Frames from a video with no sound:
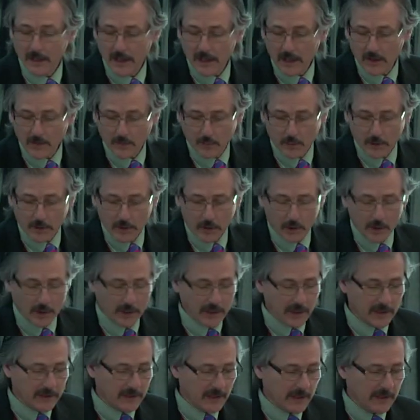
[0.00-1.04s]
If we
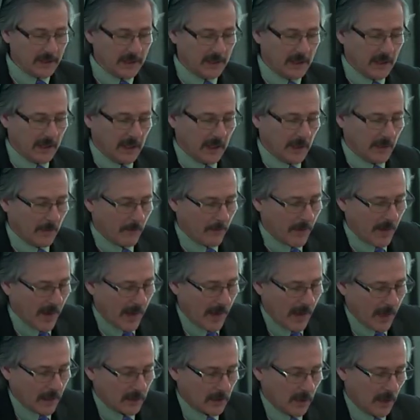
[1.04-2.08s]
look at the
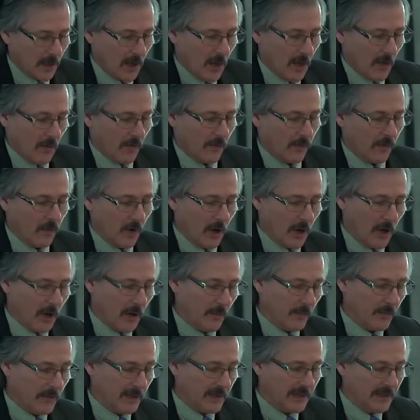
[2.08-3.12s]
impact
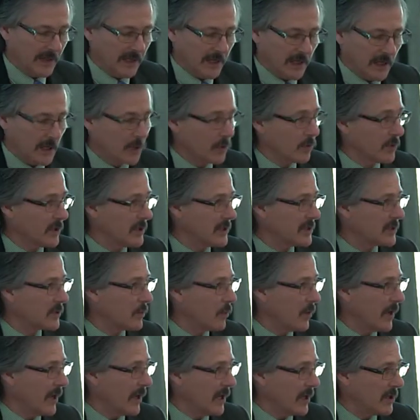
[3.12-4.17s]
from decreased
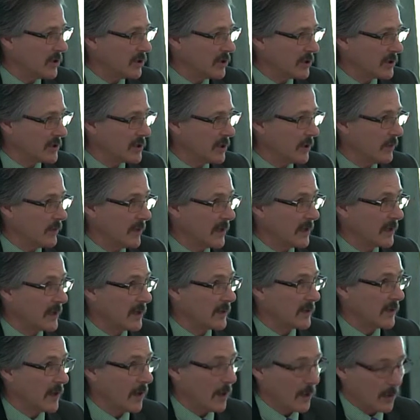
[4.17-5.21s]
wage, assuming
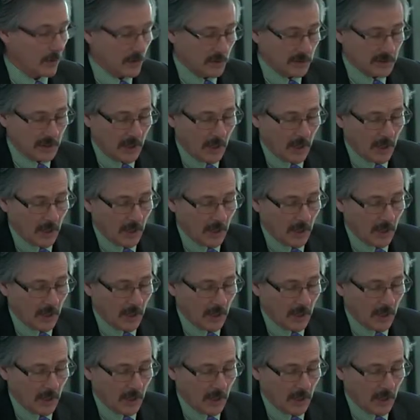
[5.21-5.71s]
that those